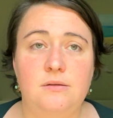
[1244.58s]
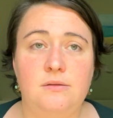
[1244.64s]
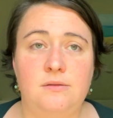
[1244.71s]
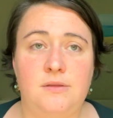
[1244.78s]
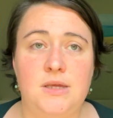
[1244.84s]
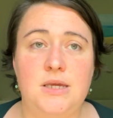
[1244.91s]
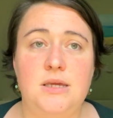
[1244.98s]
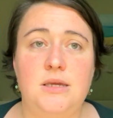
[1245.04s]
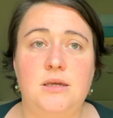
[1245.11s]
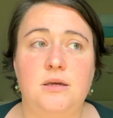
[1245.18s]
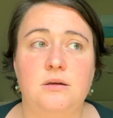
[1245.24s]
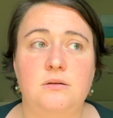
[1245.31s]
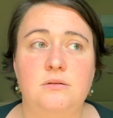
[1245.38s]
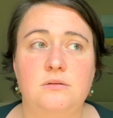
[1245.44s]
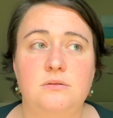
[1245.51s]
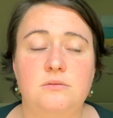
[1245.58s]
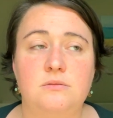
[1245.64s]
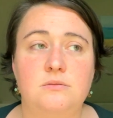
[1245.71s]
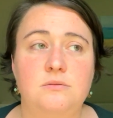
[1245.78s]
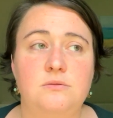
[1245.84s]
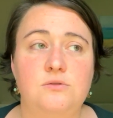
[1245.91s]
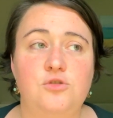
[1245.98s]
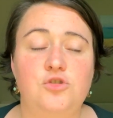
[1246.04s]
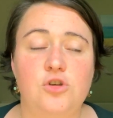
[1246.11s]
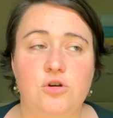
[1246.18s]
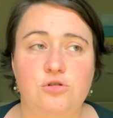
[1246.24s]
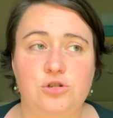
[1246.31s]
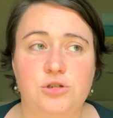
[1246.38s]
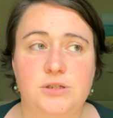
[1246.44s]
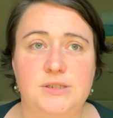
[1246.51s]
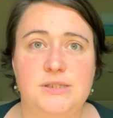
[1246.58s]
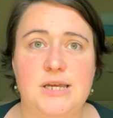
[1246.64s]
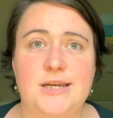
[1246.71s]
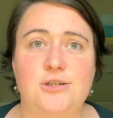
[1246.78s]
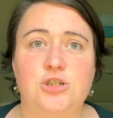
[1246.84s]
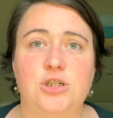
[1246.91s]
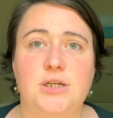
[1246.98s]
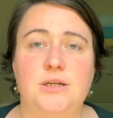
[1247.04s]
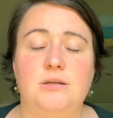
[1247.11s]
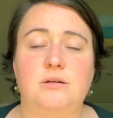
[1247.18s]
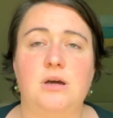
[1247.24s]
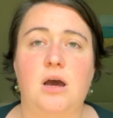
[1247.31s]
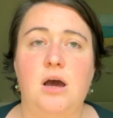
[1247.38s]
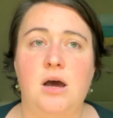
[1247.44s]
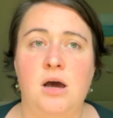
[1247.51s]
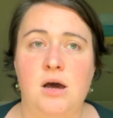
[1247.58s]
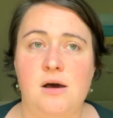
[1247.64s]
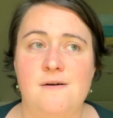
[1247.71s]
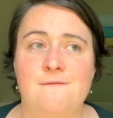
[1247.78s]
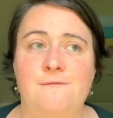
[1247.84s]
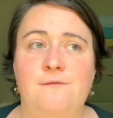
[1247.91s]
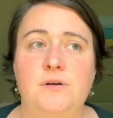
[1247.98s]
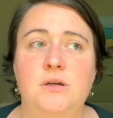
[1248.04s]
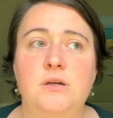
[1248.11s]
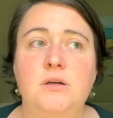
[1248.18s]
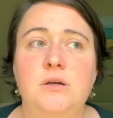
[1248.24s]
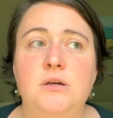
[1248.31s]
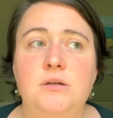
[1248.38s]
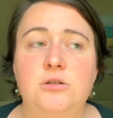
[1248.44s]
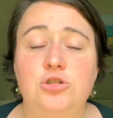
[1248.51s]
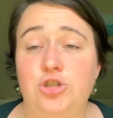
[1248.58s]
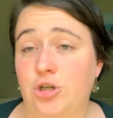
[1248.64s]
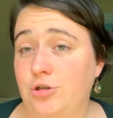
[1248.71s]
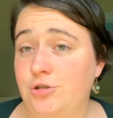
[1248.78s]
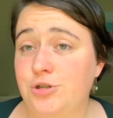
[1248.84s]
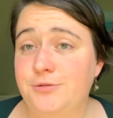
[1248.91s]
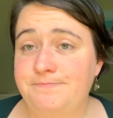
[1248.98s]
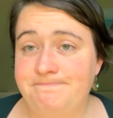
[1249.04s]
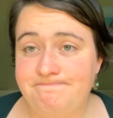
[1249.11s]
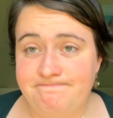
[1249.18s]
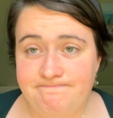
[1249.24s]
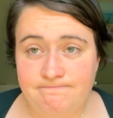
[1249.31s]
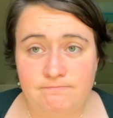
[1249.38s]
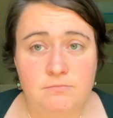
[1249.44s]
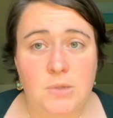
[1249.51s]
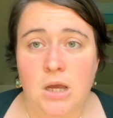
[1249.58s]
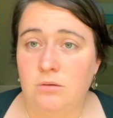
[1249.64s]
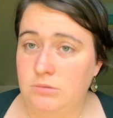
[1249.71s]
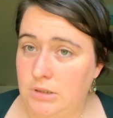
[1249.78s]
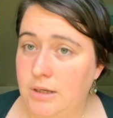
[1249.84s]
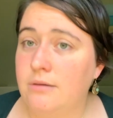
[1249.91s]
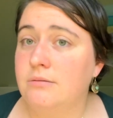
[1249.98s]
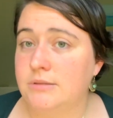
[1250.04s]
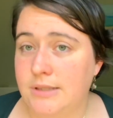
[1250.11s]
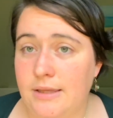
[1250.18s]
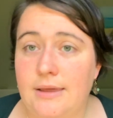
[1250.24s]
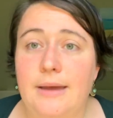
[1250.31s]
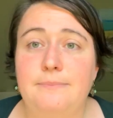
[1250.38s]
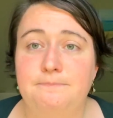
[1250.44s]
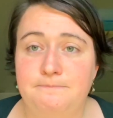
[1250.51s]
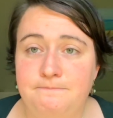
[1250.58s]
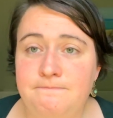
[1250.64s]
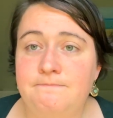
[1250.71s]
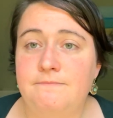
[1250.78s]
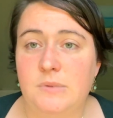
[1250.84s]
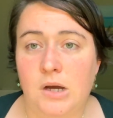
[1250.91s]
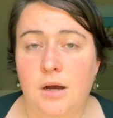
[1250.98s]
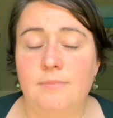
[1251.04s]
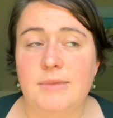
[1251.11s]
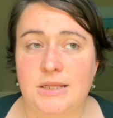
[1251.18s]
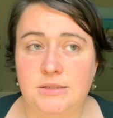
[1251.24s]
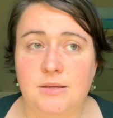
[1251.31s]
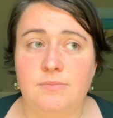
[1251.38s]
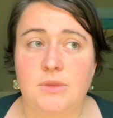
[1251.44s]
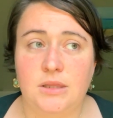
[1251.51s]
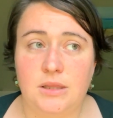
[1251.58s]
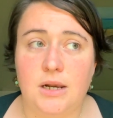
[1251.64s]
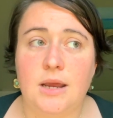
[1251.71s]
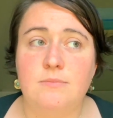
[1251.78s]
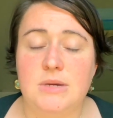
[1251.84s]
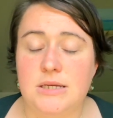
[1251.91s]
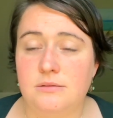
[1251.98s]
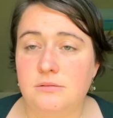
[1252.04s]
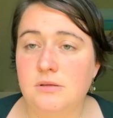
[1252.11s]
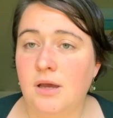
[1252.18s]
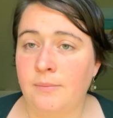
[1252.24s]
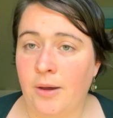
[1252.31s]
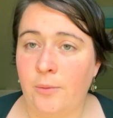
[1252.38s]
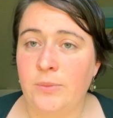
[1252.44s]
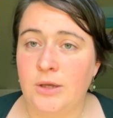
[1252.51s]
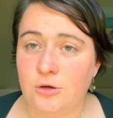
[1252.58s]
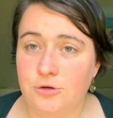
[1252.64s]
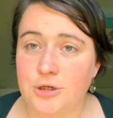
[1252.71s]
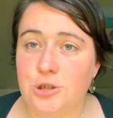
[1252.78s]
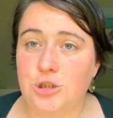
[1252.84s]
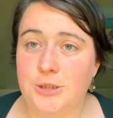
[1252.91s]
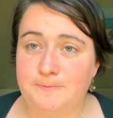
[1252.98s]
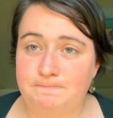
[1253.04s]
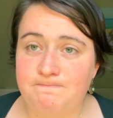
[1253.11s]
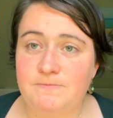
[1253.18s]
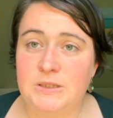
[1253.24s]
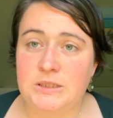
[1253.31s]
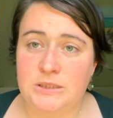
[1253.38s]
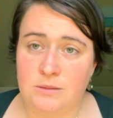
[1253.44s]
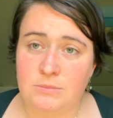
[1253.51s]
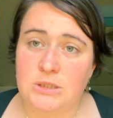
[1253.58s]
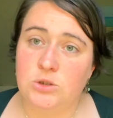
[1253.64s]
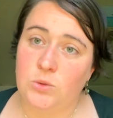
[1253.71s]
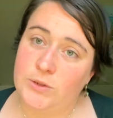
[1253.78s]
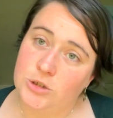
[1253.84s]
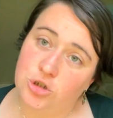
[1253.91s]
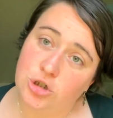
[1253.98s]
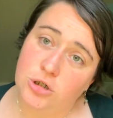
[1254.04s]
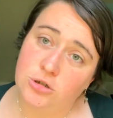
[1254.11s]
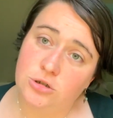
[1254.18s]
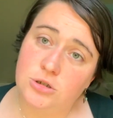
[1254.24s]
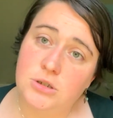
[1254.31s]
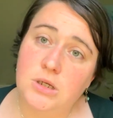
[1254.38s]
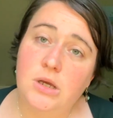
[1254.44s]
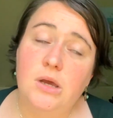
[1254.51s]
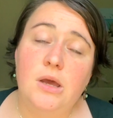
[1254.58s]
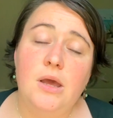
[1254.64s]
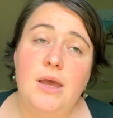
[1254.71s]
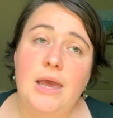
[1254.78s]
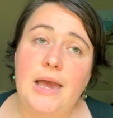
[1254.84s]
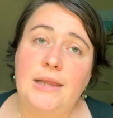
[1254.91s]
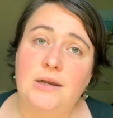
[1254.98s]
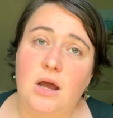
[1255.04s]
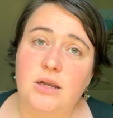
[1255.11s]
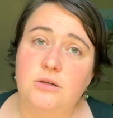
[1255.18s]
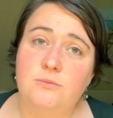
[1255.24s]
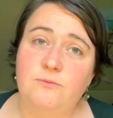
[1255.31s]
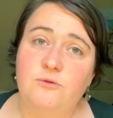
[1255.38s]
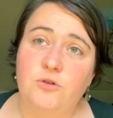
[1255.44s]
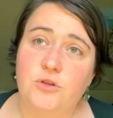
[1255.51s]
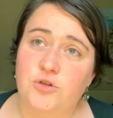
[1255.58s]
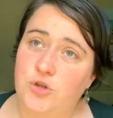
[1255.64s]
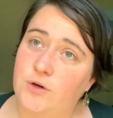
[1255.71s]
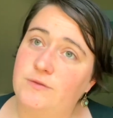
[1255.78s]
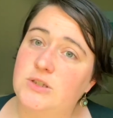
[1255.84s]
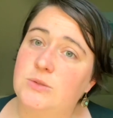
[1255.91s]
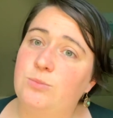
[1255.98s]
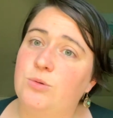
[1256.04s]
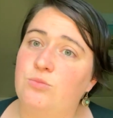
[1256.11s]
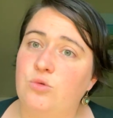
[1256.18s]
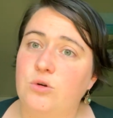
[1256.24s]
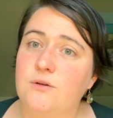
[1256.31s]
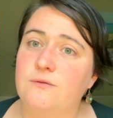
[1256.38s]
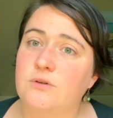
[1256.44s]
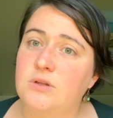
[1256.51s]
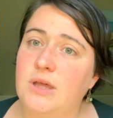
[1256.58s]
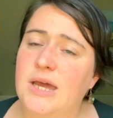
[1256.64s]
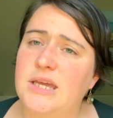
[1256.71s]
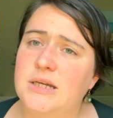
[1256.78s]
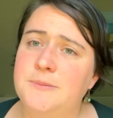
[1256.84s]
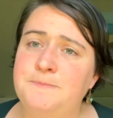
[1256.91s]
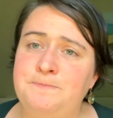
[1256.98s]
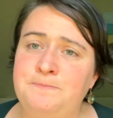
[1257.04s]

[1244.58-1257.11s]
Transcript: the socialization of church. I will say that. That's something that I miss about being Christian. So I miss going to church. And not for the surface, but more for like,